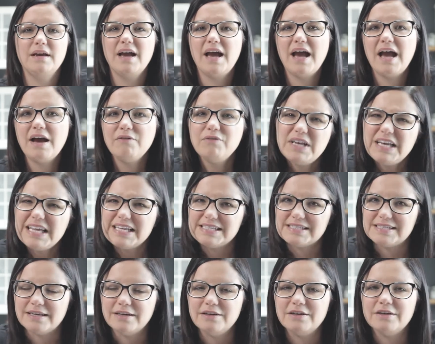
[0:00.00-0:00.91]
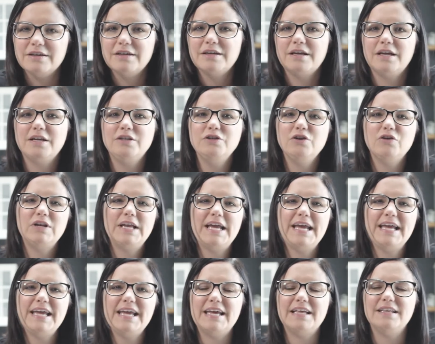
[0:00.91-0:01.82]
Have a listen and you'll
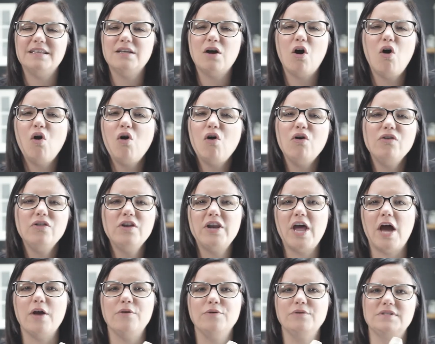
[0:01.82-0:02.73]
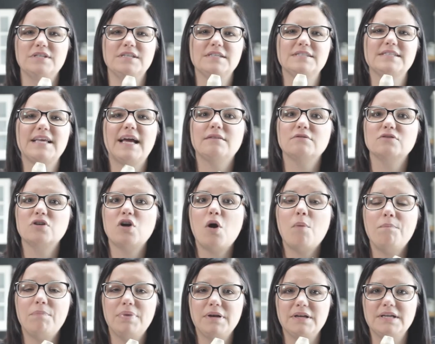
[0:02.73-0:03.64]
hear that all the notes sound
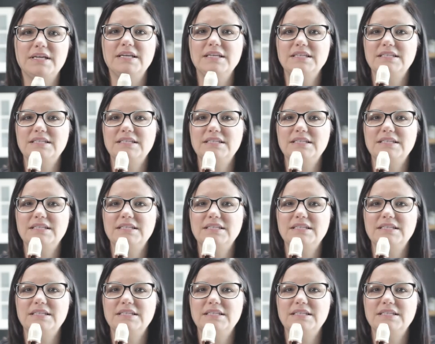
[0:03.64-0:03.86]
completely